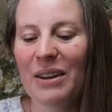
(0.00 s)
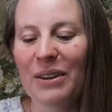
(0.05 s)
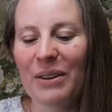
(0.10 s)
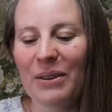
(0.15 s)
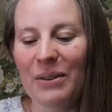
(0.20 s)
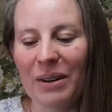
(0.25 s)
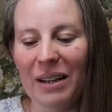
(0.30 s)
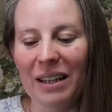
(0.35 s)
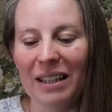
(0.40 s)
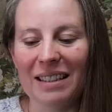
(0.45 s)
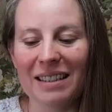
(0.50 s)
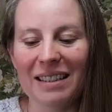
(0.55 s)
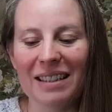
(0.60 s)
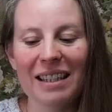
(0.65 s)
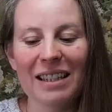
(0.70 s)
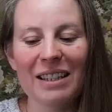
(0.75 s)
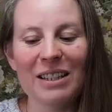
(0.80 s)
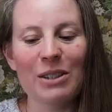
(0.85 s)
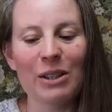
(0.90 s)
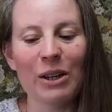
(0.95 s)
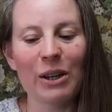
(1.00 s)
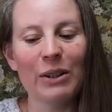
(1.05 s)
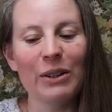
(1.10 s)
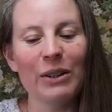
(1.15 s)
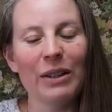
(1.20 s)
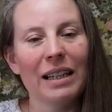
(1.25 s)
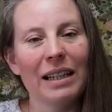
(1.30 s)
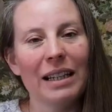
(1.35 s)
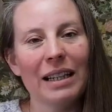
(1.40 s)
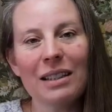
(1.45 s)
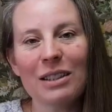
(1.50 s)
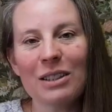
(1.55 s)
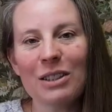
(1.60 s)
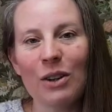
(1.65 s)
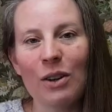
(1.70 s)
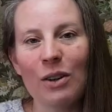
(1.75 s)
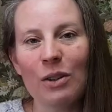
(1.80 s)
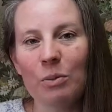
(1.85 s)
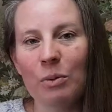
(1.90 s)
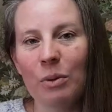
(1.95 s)
Right, so let's
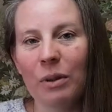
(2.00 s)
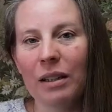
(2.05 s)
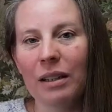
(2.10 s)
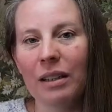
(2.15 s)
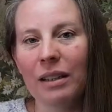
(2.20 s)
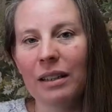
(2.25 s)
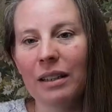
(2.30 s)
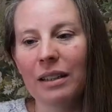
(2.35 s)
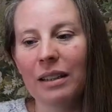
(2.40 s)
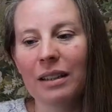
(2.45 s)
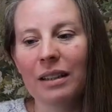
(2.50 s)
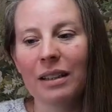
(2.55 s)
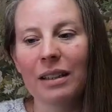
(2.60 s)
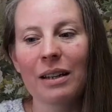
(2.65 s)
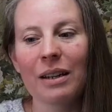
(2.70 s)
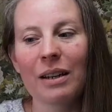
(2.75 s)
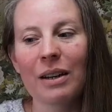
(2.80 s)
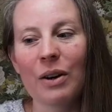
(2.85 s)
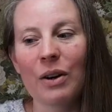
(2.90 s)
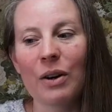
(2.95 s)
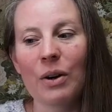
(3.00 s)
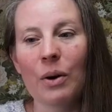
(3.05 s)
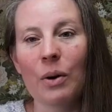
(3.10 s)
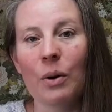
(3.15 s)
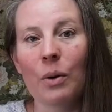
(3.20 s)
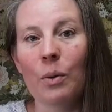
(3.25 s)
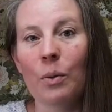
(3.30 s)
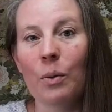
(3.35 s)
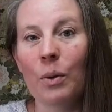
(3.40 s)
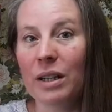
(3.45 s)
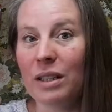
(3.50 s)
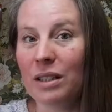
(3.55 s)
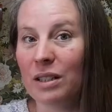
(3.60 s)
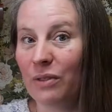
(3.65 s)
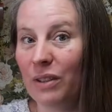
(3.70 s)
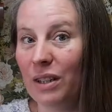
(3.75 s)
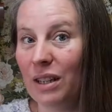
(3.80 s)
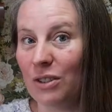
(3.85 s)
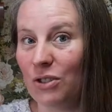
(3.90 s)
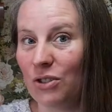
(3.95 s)
start with what is
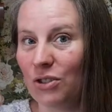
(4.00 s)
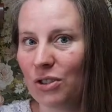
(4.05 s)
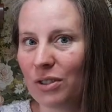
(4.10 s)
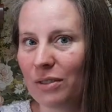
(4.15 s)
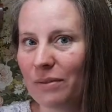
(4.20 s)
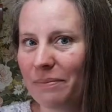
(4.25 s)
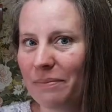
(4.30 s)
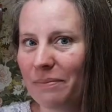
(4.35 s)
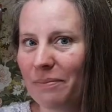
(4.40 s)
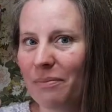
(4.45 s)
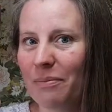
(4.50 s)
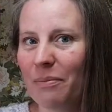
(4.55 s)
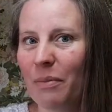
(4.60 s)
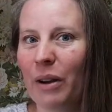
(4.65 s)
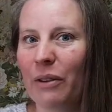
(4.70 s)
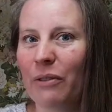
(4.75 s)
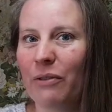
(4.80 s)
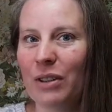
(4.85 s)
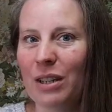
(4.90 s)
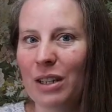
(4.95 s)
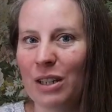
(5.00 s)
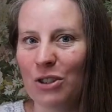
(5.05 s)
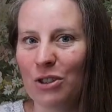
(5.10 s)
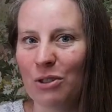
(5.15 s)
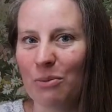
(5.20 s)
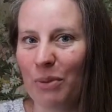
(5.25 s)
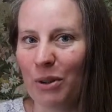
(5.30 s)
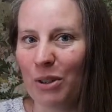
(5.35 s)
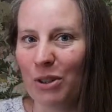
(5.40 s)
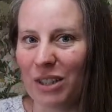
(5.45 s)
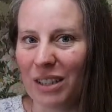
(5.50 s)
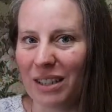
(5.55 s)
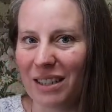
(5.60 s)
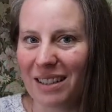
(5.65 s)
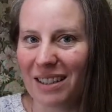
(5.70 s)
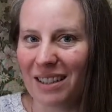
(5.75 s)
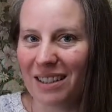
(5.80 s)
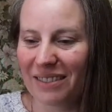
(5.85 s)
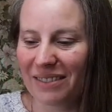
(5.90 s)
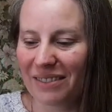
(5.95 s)
finished, my finished projects.